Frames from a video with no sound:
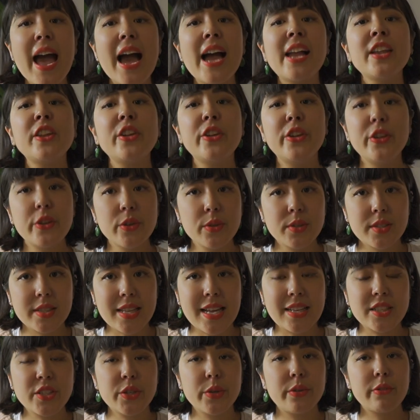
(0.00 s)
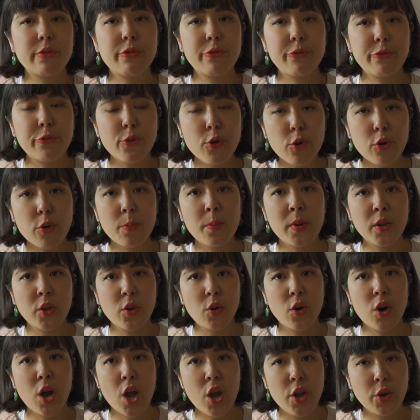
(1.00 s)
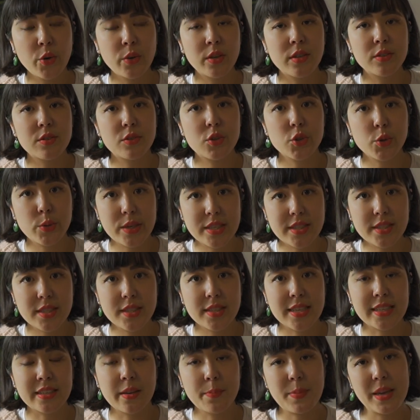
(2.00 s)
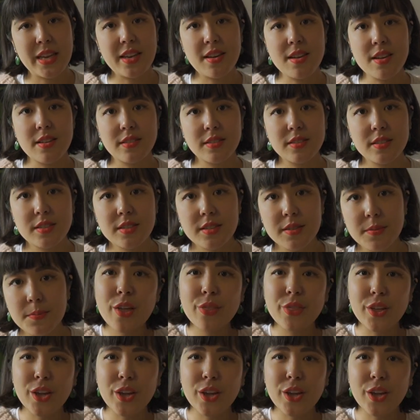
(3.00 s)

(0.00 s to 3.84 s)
and use that to inform your own choices and opinions.